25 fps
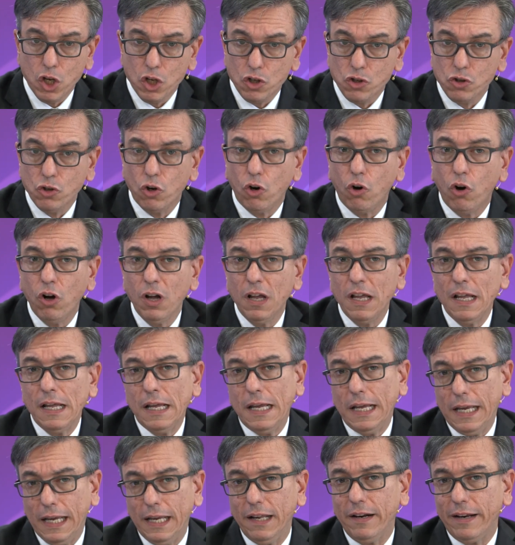So
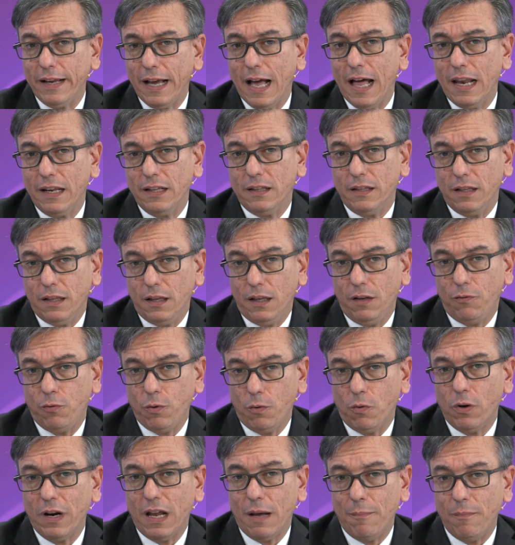in reality, if
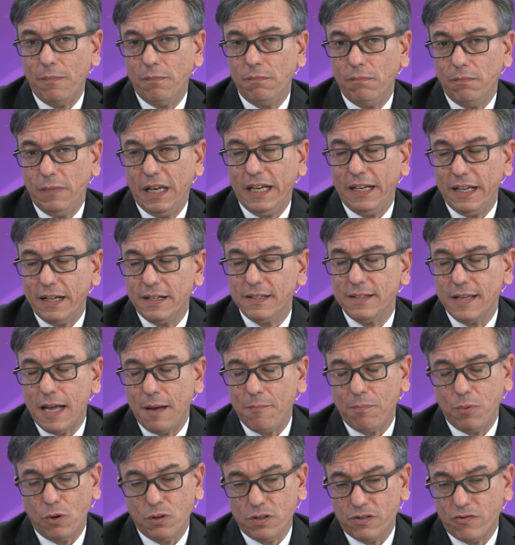we want to make
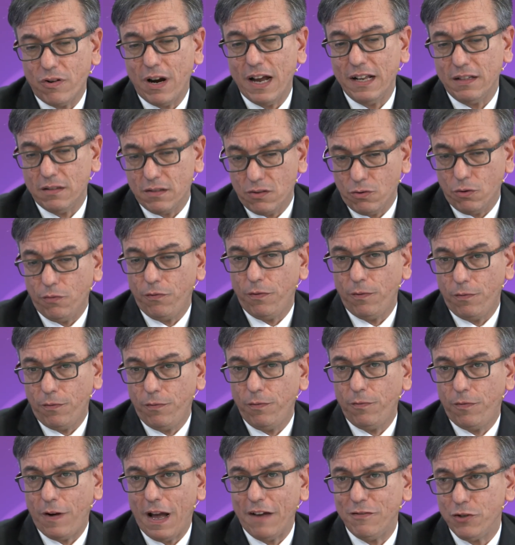examples, right, so
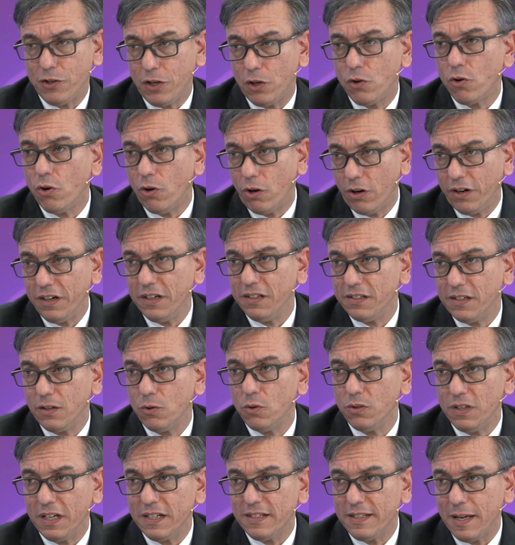5G core is a
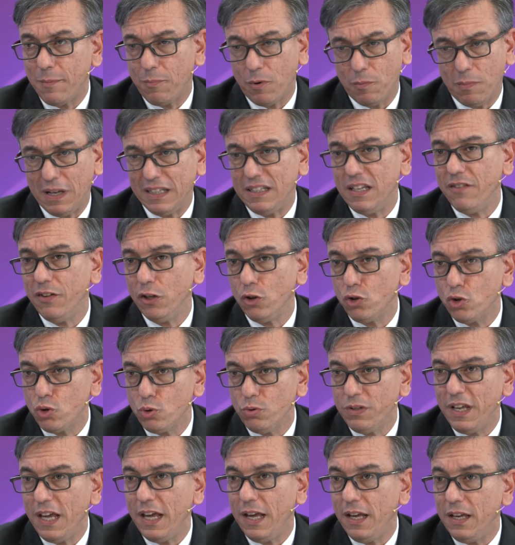good example, but even
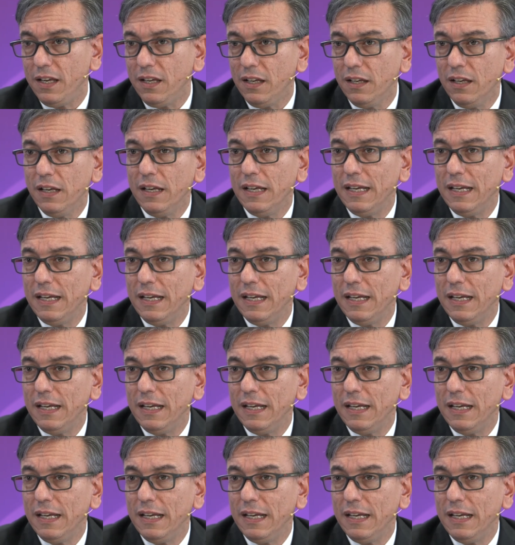today,